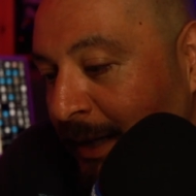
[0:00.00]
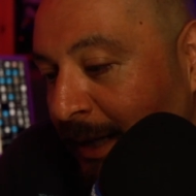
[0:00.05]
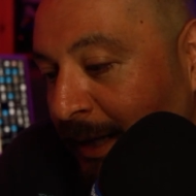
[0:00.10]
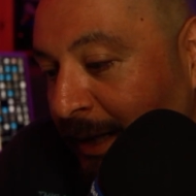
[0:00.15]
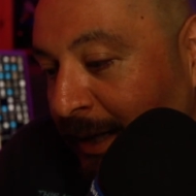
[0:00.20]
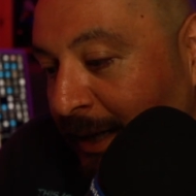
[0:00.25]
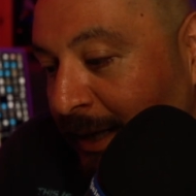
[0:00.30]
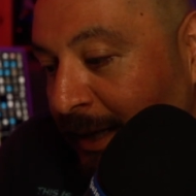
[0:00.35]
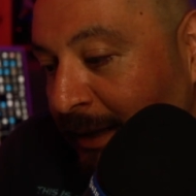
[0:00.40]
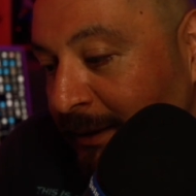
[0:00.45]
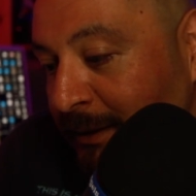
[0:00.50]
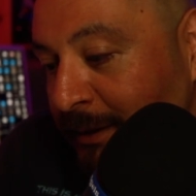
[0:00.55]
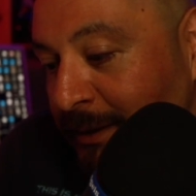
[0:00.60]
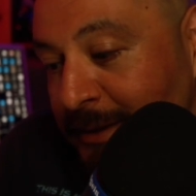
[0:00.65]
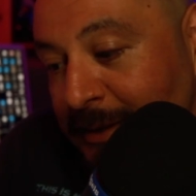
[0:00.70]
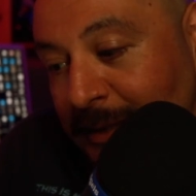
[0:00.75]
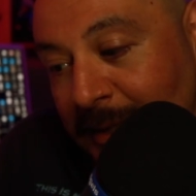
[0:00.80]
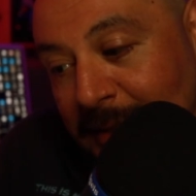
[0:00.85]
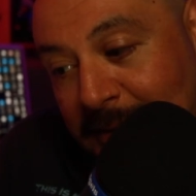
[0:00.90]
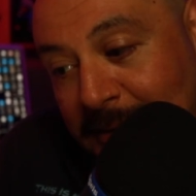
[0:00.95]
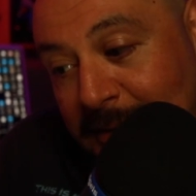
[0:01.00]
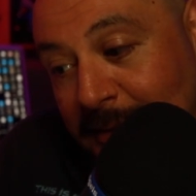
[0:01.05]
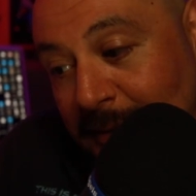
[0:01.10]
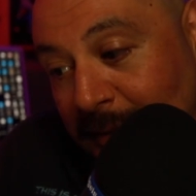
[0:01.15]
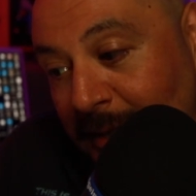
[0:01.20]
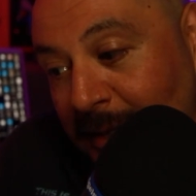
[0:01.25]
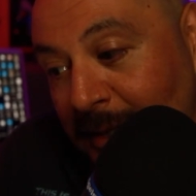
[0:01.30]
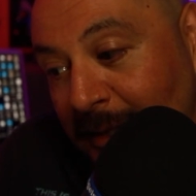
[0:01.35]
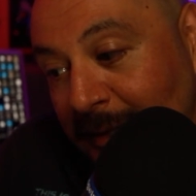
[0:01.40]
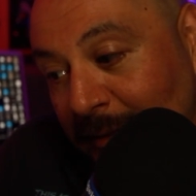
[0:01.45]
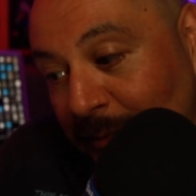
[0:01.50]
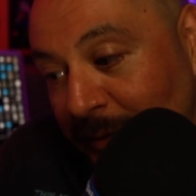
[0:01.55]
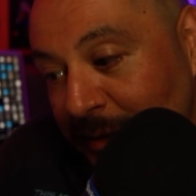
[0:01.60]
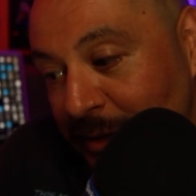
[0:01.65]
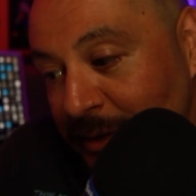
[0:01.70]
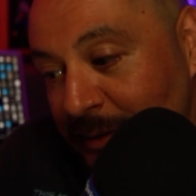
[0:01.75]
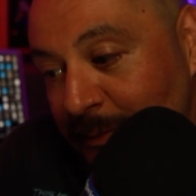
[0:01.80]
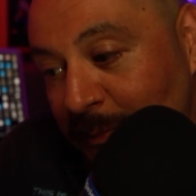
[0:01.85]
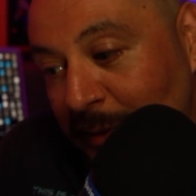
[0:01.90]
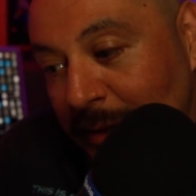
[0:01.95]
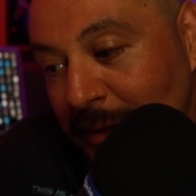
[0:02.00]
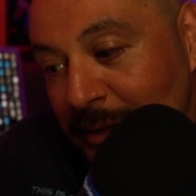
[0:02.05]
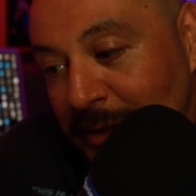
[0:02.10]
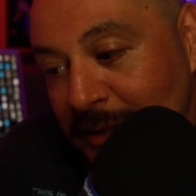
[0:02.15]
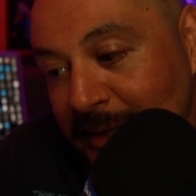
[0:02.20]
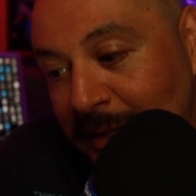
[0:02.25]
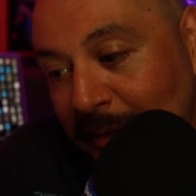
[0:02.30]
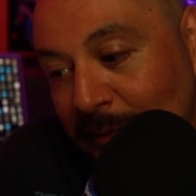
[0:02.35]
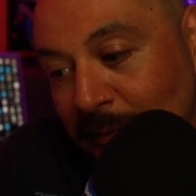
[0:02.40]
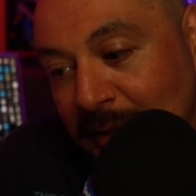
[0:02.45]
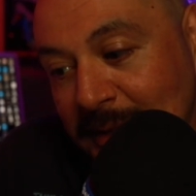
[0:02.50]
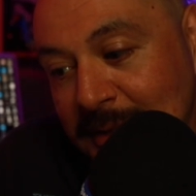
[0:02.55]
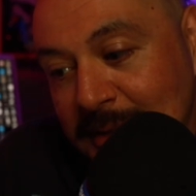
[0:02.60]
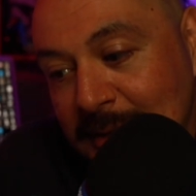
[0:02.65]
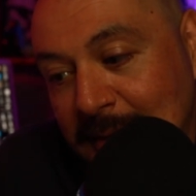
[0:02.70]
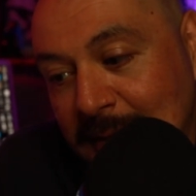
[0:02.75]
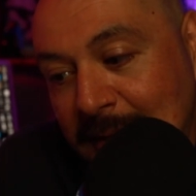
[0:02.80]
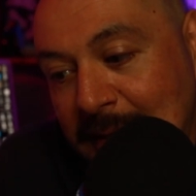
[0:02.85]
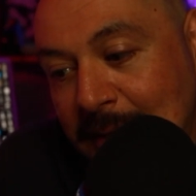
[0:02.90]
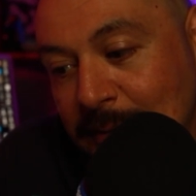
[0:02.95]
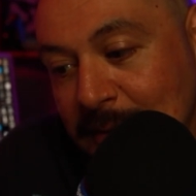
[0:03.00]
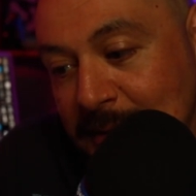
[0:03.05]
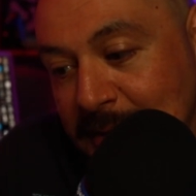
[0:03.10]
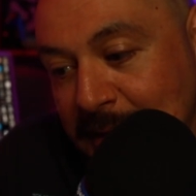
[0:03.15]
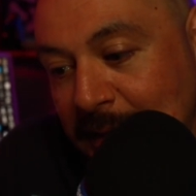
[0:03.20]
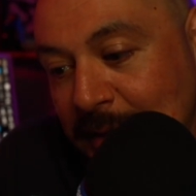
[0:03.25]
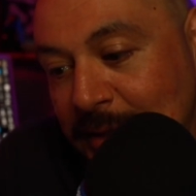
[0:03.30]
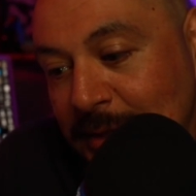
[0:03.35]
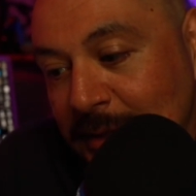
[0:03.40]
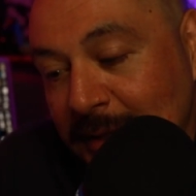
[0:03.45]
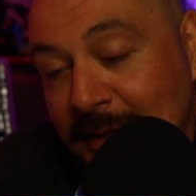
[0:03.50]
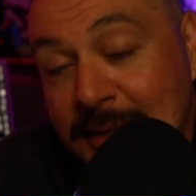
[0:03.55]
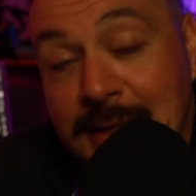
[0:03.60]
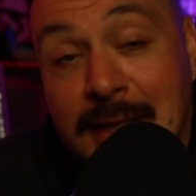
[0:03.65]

Uh, looks like Solana, we just purchased that recently. That one's actually